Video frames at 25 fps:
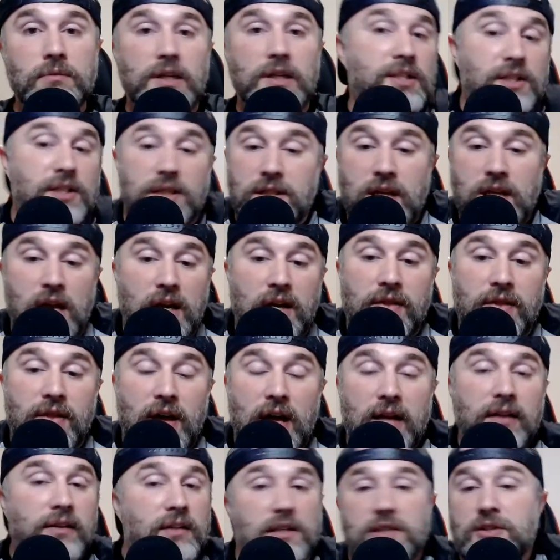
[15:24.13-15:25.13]
This is none of
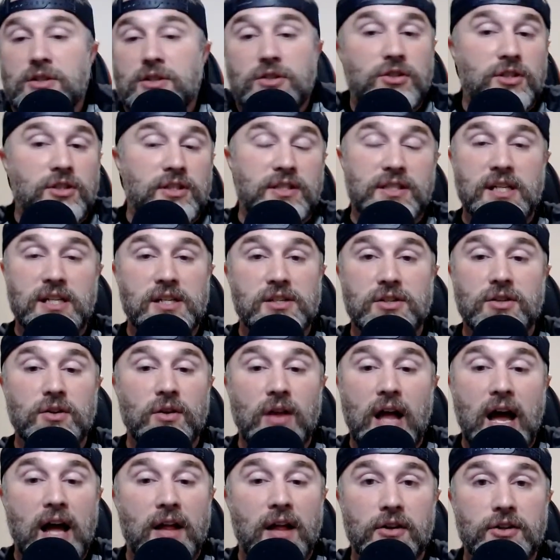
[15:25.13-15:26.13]
that. This is just
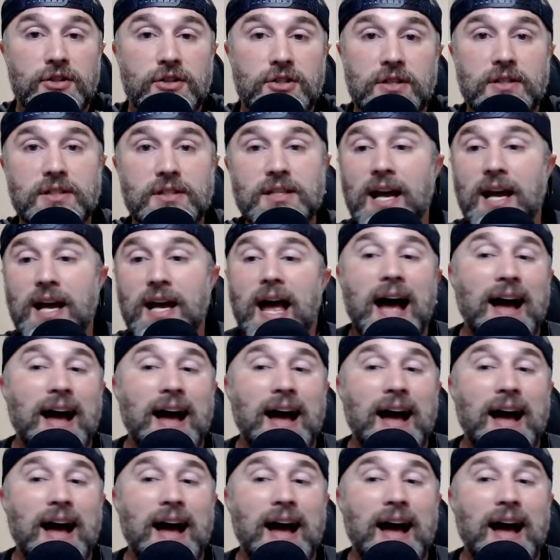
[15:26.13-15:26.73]
seasonal allergies.